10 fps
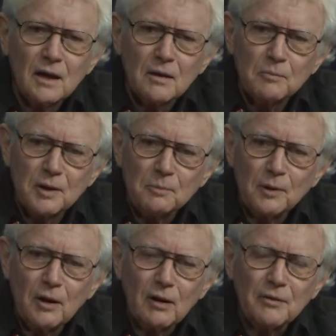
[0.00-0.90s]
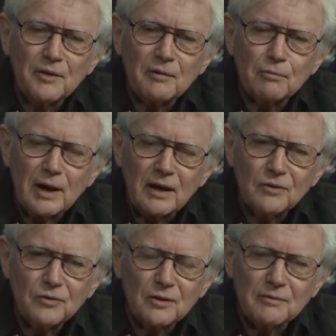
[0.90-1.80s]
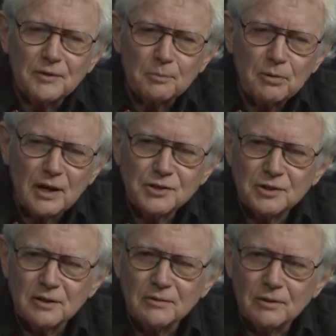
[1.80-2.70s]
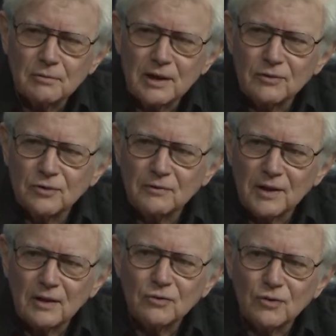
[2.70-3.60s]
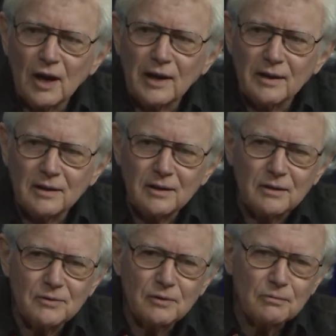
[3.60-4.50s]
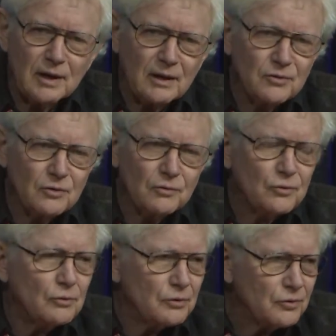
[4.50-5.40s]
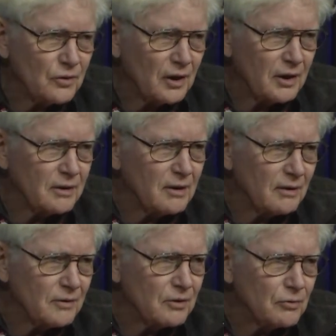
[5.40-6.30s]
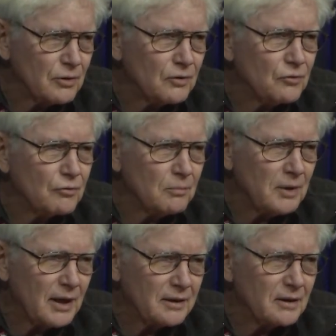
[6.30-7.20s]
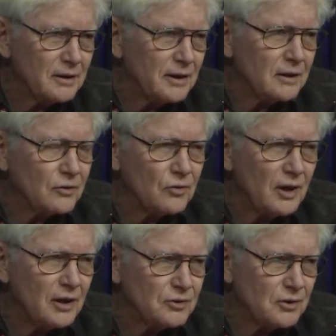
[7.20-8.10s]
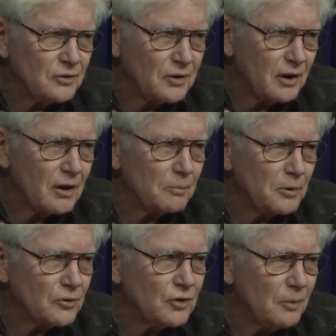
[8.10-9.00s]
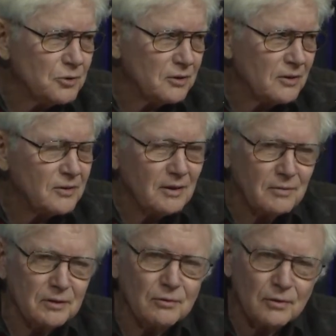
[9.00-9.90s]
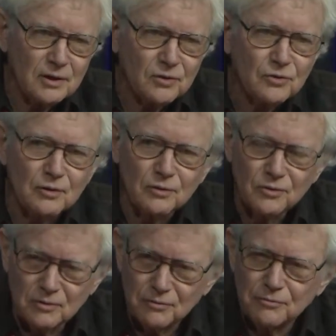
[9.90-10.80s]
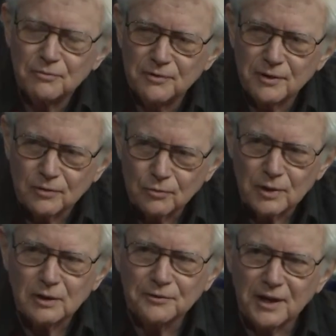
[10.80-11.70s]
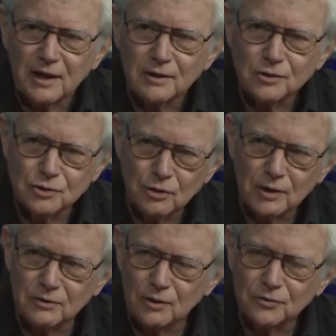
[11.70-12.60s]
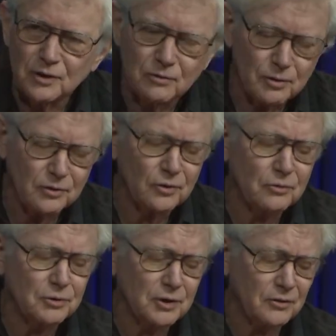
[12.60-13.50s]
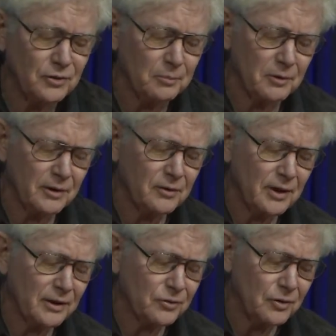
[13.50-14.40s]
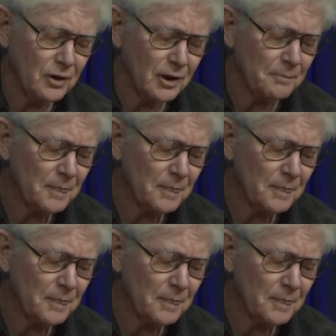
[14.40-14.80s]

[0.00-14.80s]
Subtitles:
People, the rates of depression, the rates of anxiety, the rates of suicide have increased dramatically, and it's not just our perception that they've increased. There's real data showing those increases, which I summarized last time.